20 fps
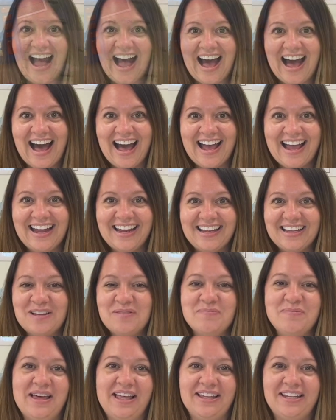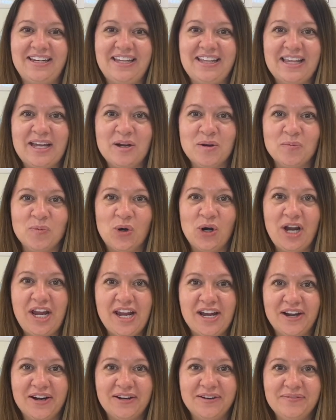Hi, Melody Larimore
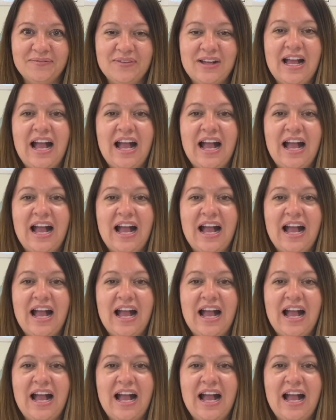here.